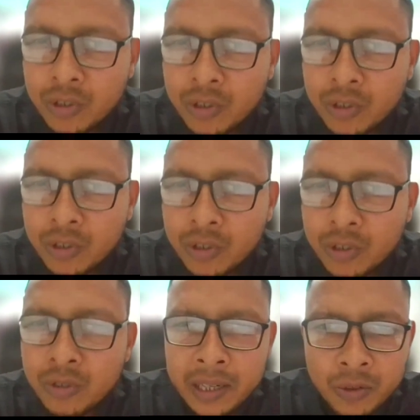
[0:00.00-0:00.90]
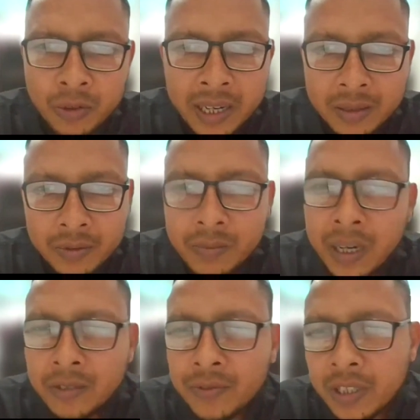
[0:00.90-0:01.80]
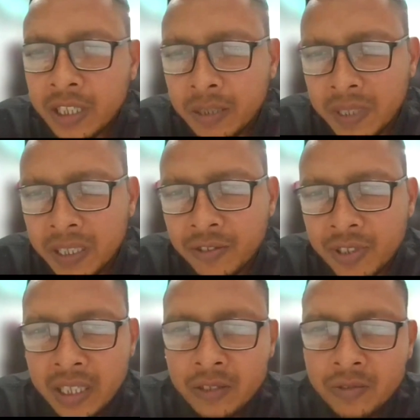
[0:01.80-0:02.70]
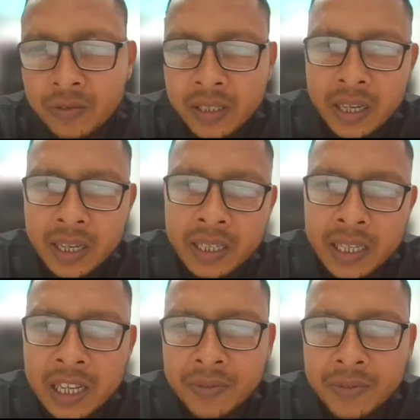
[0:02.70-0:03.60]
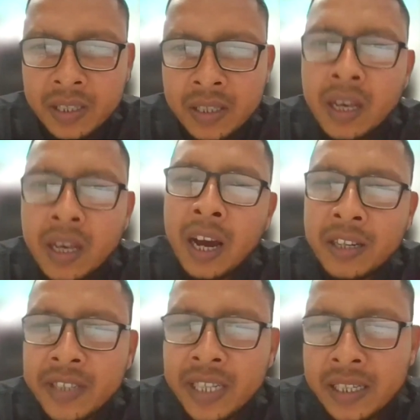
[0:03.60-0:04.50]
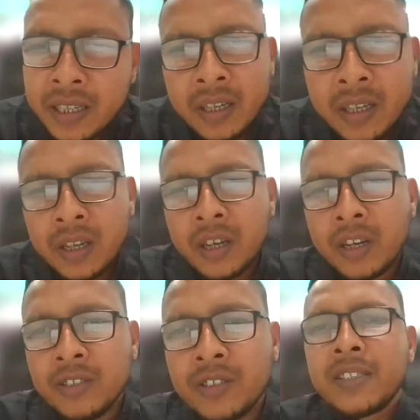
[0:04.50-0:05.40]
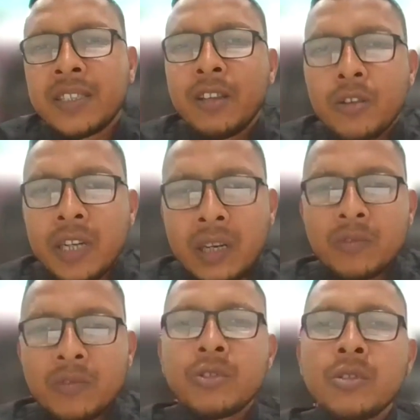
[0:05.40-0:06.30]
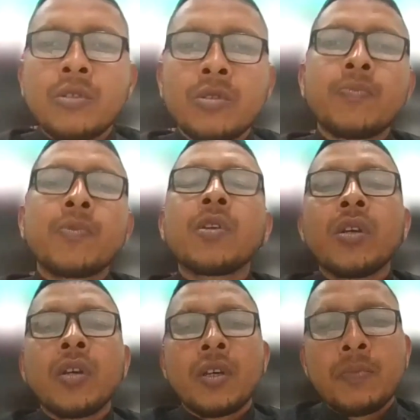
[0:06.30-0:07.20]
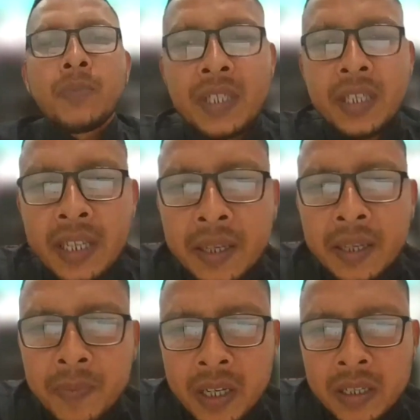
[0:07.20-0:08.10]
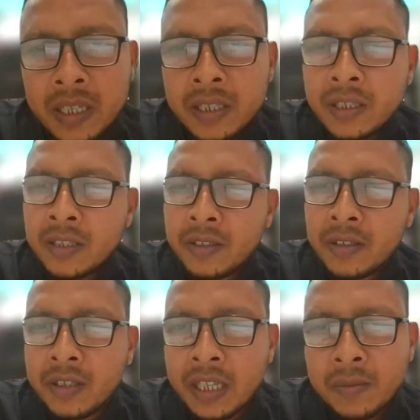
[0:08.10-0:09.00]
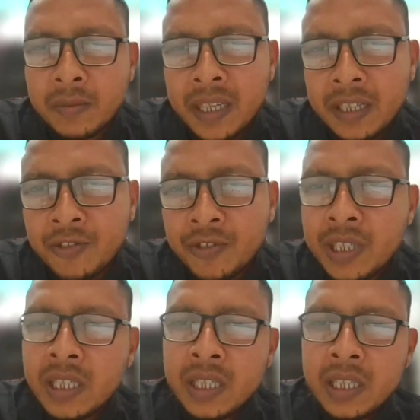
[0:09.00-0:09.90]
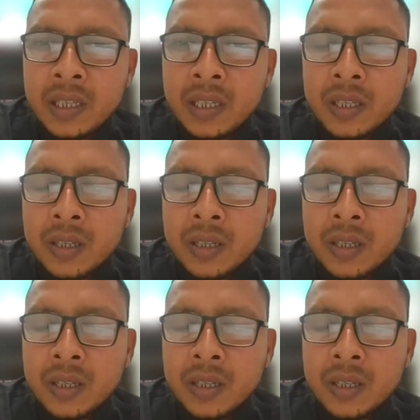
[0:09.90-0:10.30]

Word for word: the total yield. But for treatment three, it was uh, eleven hundred six kilogram. So basically, uh, the treatment three